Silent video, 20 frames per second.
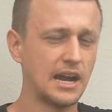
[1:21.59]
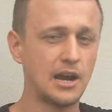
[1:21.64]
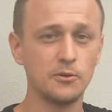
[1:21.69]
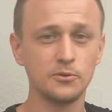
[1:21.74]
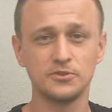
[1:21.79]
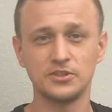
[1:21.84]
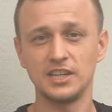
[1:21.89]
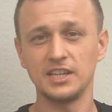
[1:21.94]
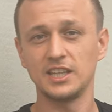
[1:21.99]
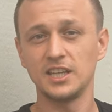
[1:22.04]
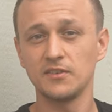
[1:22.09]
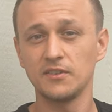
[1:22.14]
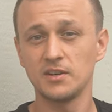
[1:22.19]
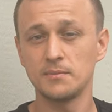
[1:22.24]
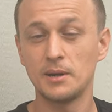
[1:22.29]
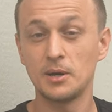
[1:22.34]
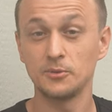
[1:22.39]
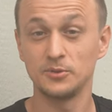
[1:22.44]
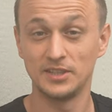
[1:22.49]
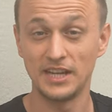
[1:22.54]
I would say give it
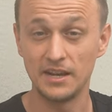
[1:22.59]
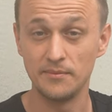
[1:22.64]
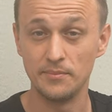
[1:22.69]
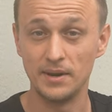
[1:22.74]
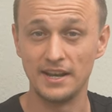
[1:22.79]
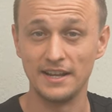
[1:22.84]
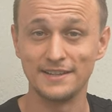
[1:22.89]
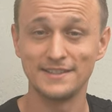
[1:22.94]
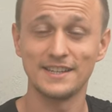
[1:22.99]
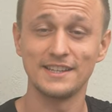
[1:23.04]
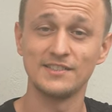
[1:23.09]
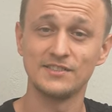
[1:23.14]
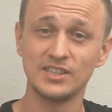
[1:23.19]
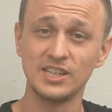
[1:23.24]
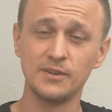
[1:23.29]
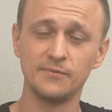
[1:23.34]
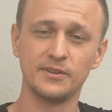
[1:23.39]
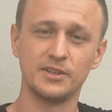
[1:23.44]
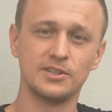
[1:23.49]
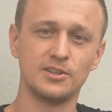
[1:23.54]
about 10 minutes and
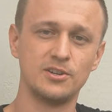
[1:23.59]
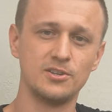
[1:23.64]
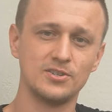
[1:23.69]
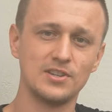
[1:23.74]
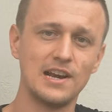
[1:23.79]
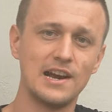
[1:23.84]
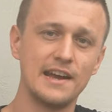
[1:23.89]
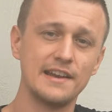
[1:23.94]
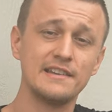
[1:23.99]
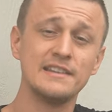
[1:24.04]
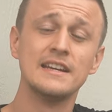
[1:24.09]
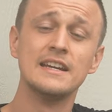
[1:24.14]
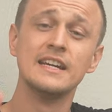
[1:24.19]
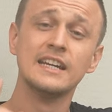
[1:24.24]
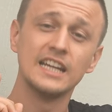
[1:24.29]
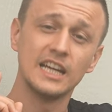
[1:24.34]
see if it turns on.